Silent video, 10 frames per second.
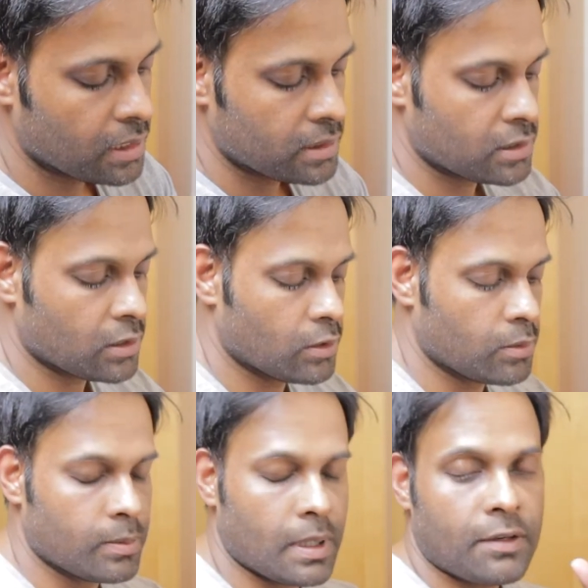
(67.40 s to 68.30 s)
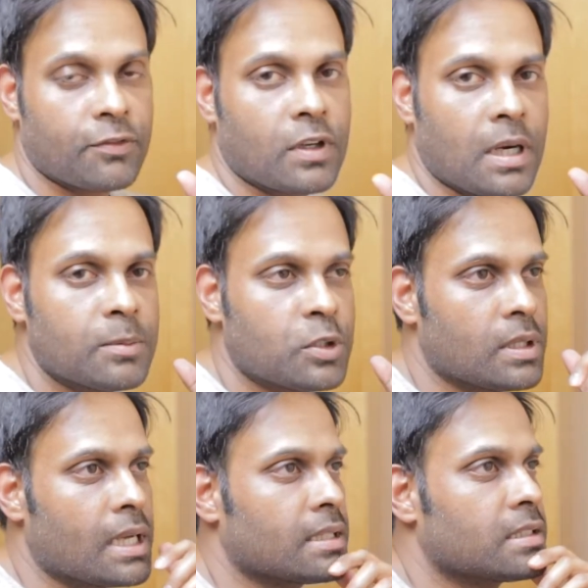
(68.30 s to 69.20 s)
So I've come to
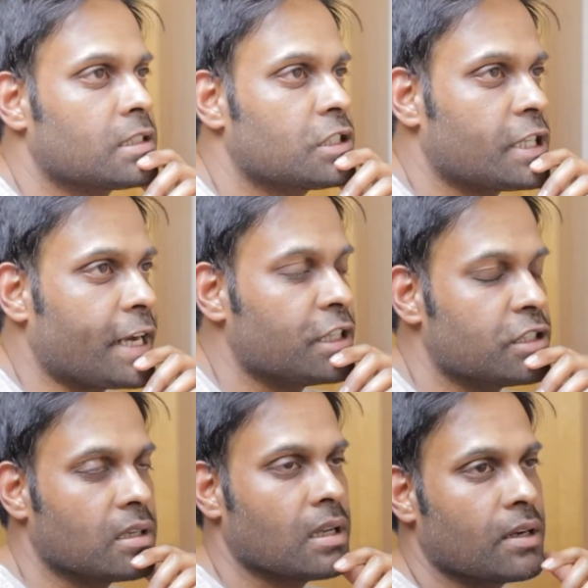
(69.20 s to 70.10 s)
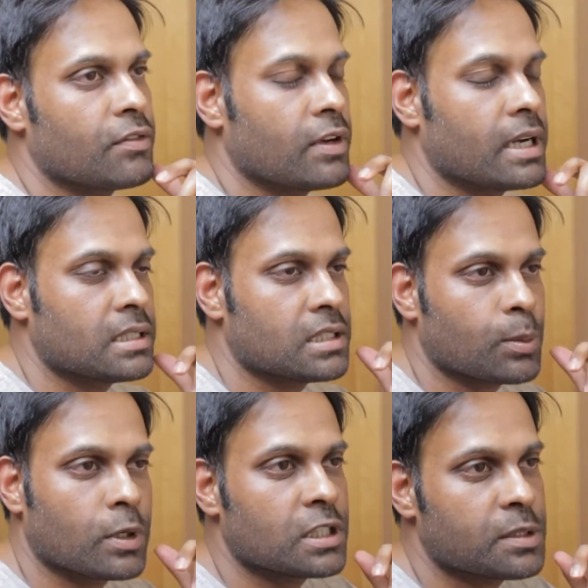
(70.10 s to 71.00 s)
that stage in life where I
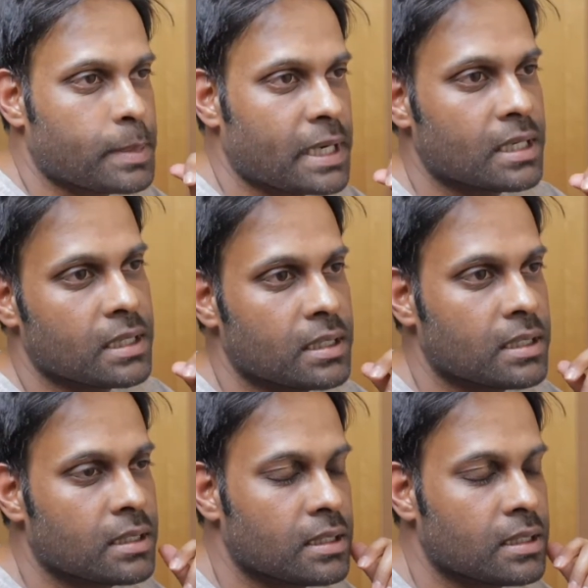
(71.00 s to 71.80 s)
just want to spend